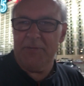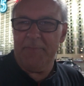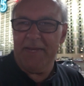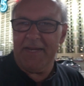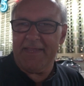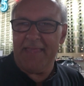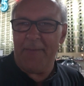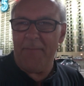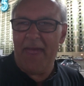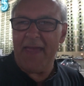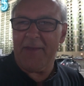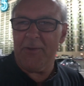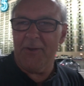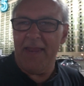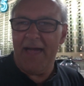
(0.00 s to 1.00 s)
in
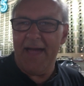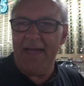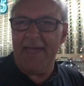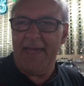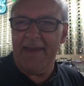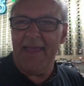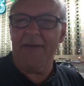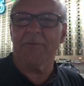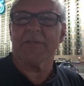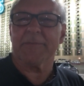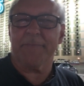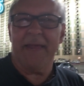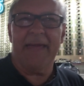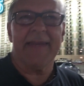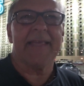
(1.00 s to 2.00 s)
Temecula, and I was
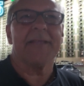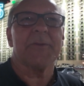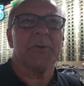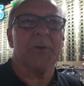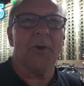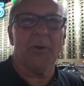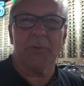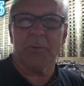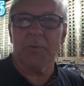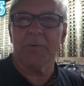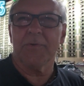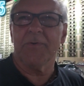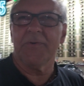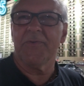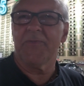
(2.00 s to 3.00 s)
planning to go
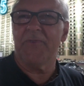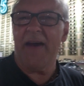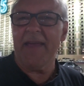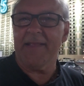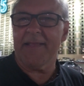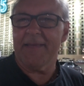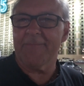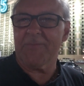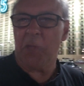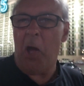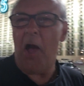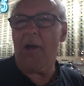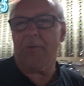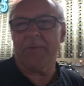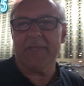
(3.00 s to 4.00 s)
to find him,
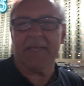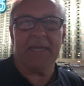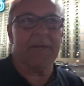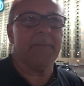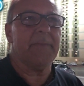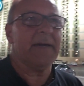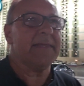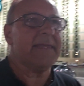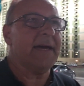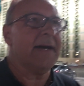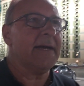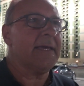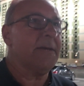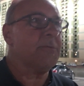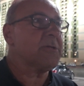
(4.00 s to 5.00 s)
talk with him, but
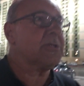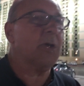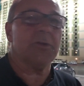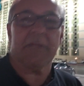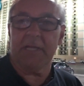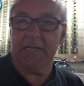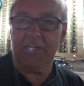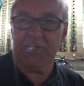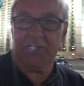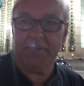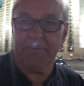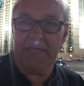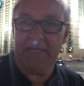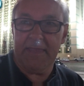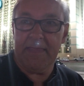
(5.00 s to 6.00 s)
he was not in a gym
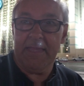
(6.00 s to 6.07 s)
that